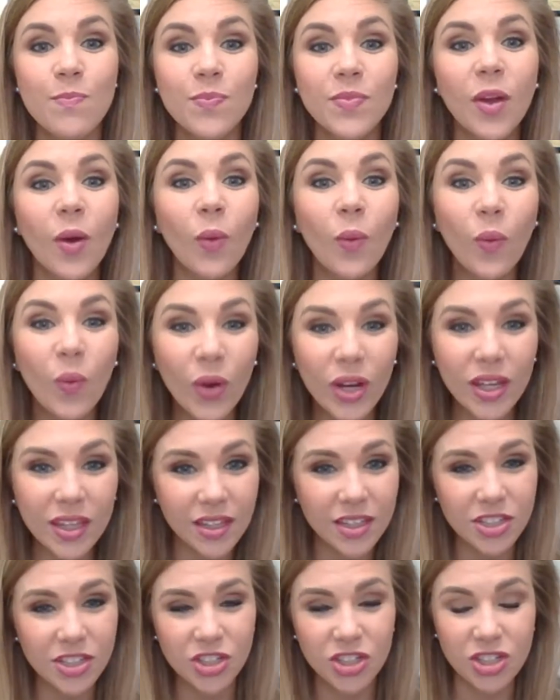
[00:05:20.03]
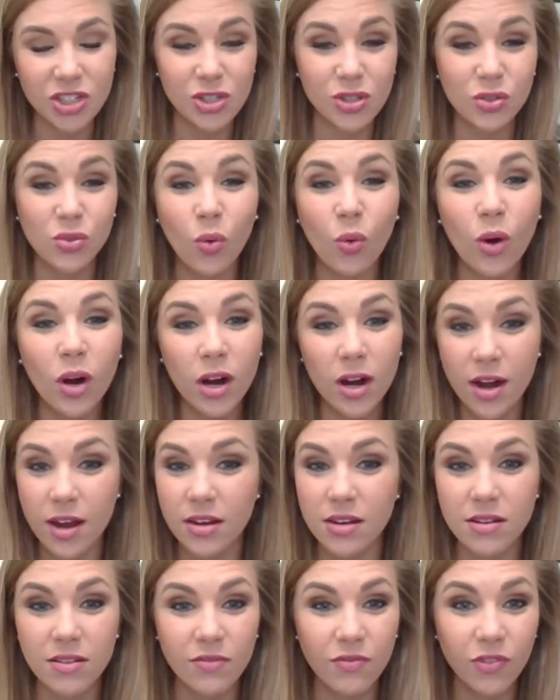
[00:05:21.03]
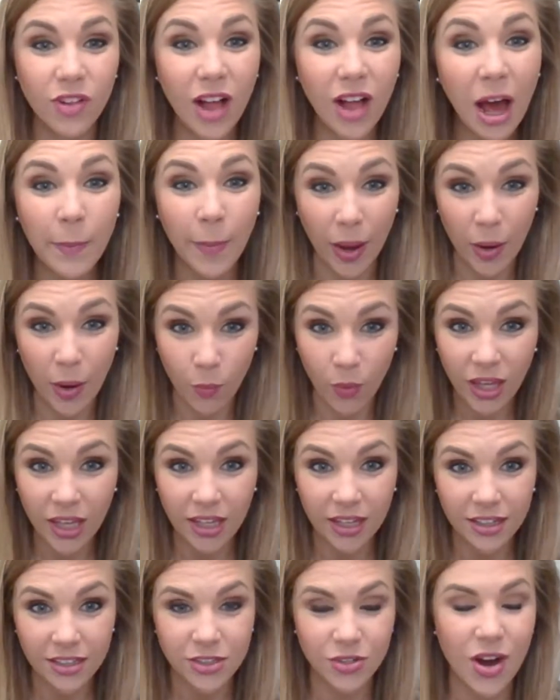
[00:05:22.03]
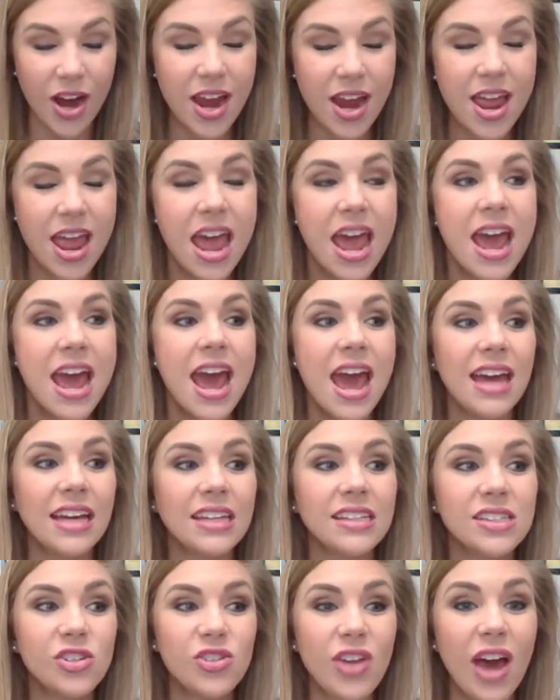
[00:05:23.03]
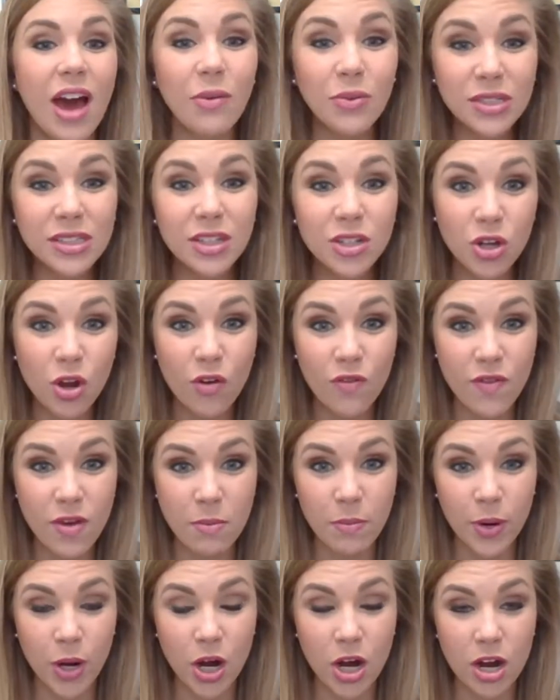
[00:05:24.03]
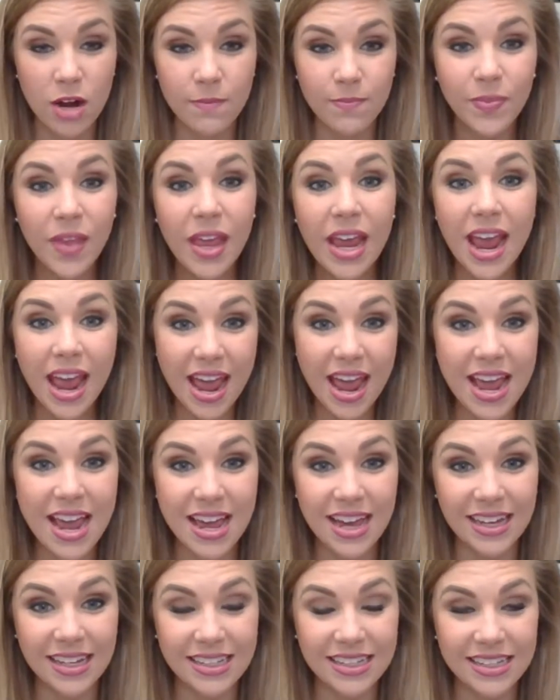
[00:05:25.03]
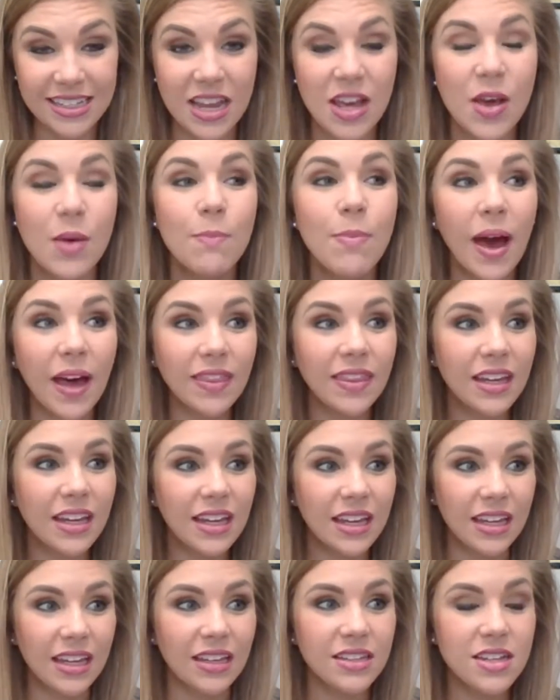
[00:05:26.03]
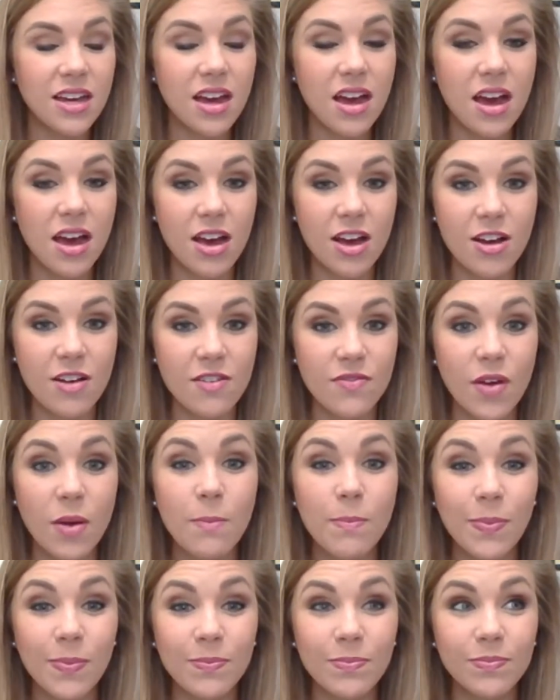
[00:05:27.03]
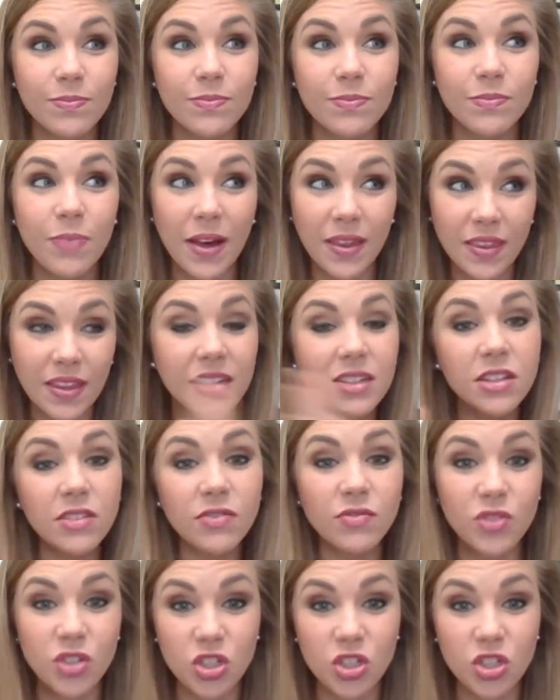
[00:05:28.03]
really just soar and fly my wings, right? And so that was in November. And by the end of by the end of